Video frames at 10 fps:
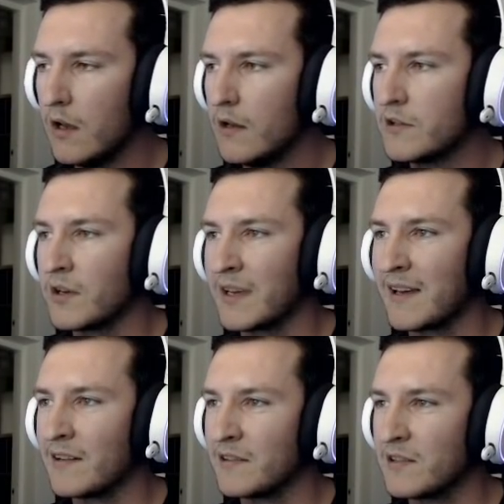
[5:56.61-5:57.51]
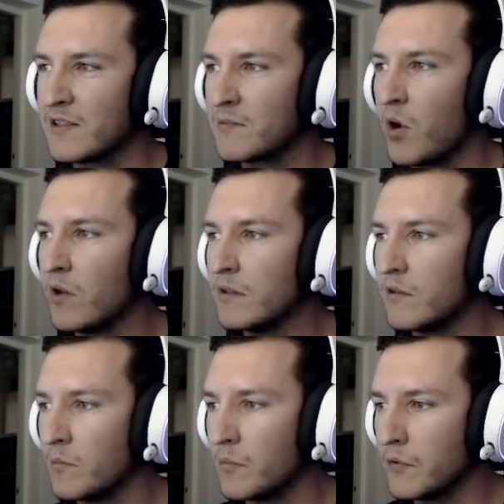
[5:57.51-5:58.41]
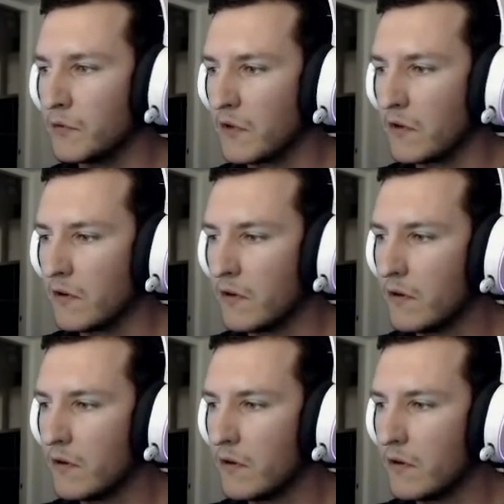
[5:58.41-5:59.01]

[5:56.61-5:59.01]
so I get a small little boost here,